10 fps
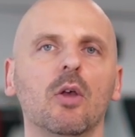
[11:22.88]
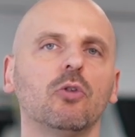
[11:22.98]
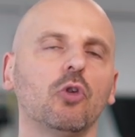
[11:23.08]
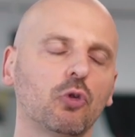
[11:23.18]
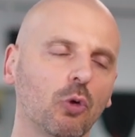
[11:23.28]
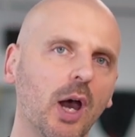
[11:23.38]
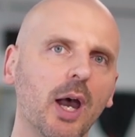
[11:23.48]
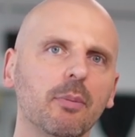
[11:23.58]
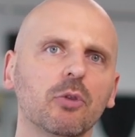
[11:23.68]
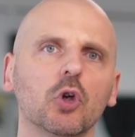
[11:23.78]

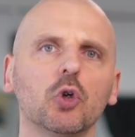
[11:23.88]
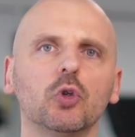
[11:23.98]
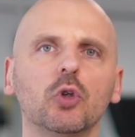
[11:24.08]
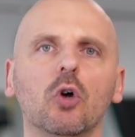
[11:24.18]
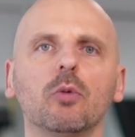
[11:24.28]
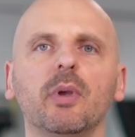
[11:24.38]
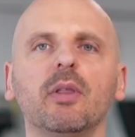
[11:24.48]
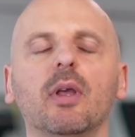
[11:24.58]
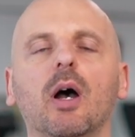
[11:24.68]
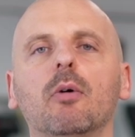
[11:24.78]
Subscribe so you don't
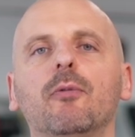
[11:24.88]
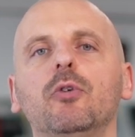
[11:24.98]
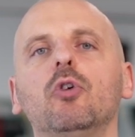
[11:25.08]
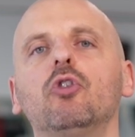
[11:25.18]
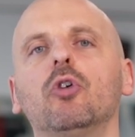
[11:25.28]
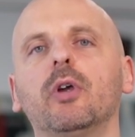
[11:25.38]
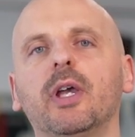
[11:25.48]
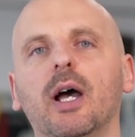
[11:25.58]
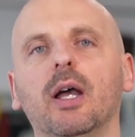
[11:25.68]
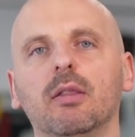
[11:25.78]
miss our future
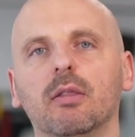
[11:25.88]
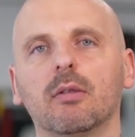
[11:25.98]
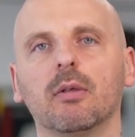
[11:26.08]
guides.